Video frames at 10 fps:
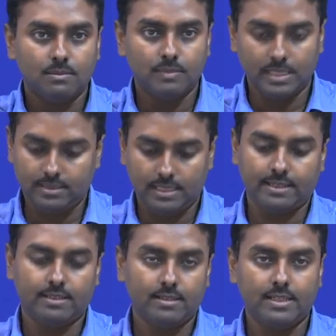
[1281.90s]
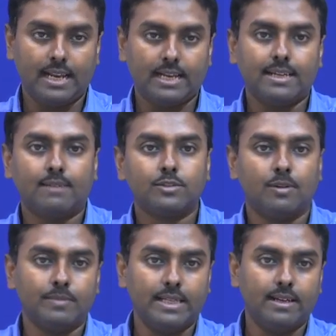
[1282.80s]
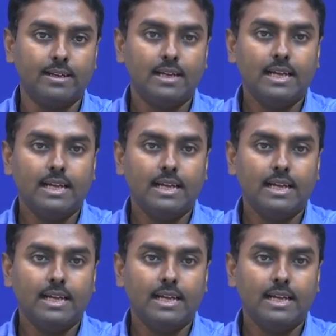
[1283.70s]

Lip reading: means it directly comes from there.